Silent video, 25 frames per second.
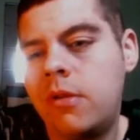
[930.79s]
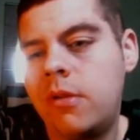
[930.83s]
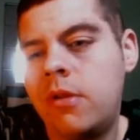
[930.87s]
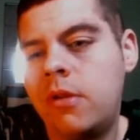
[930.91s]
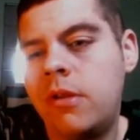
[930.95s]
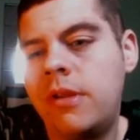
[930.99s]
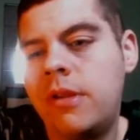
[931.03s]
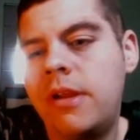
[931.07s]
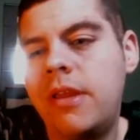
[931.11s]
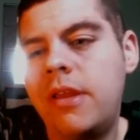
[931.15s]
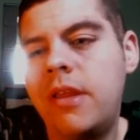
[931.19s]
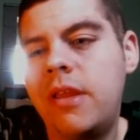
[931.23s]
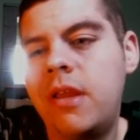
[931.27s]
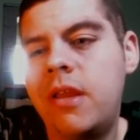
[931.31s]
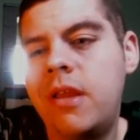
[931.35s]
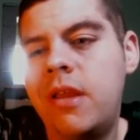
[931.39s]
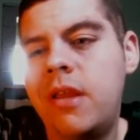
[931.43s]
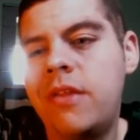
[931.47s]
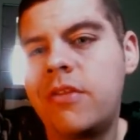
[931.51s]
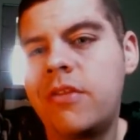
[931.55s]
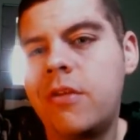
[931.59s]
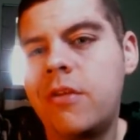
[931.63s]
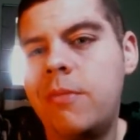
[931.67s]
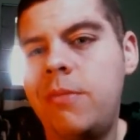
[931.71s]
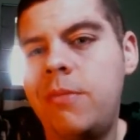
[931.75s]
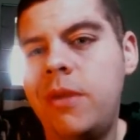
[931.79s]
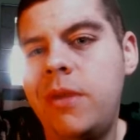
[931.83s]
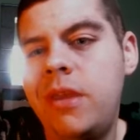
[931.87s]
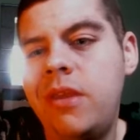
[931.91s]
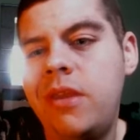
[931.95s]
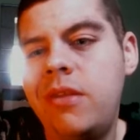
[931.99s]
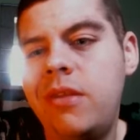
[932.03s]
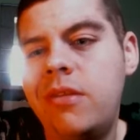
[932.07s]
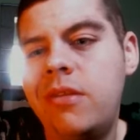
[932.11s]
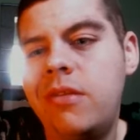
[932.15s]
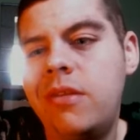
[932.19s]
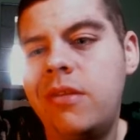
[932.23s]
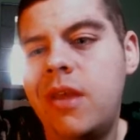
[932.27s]
a lot of that ends up
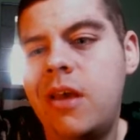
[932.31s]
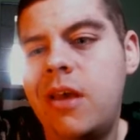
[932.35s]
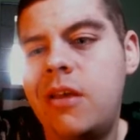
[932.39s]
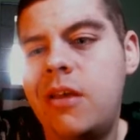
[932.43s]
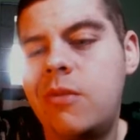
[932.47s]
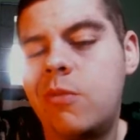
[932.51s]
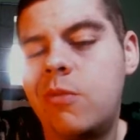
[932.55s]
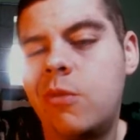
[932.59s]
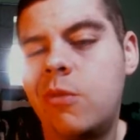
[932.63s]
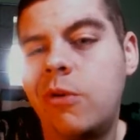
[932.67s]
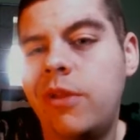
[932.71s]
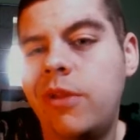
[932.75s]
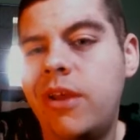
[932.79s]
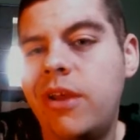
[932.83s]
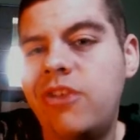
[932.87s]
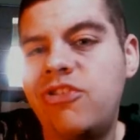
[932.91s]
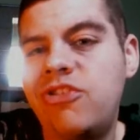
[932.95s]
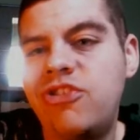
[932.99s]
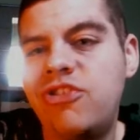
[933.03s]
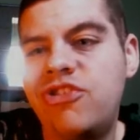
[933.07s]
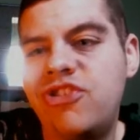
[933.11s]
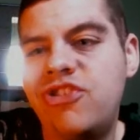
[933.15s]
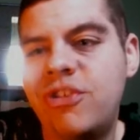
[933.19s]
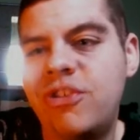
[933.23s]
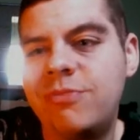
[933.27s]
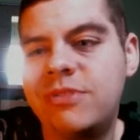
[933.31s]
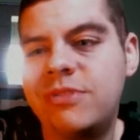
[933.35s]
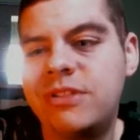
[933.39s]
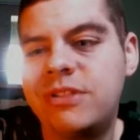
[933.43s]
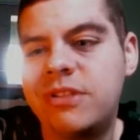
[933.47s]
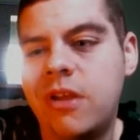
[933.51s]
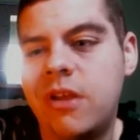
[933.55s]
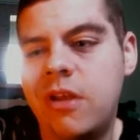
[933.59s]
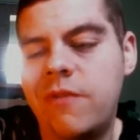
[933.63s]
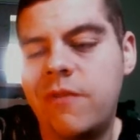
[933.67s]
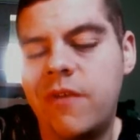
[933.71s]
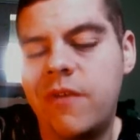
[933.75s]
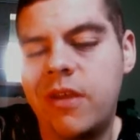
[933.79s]
being not relationship
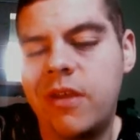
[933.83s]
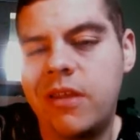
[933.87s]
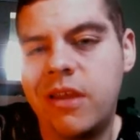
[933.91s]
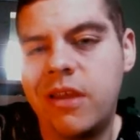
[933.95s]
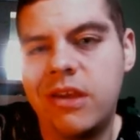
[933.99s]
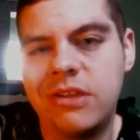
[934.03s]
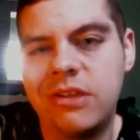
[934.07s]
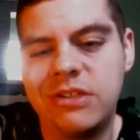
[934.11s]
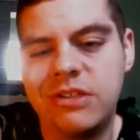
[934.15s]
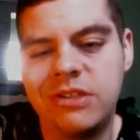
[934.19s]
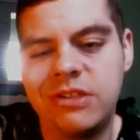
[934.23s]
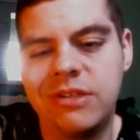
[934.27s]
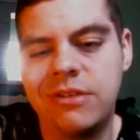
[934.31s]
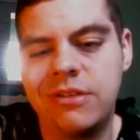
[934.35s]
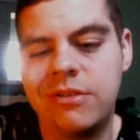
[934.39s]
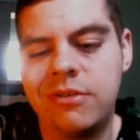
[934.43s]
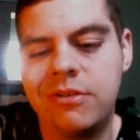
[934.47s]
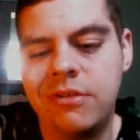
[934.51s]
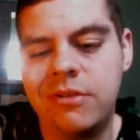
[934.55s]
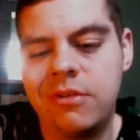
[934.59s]
stuff, I guess, and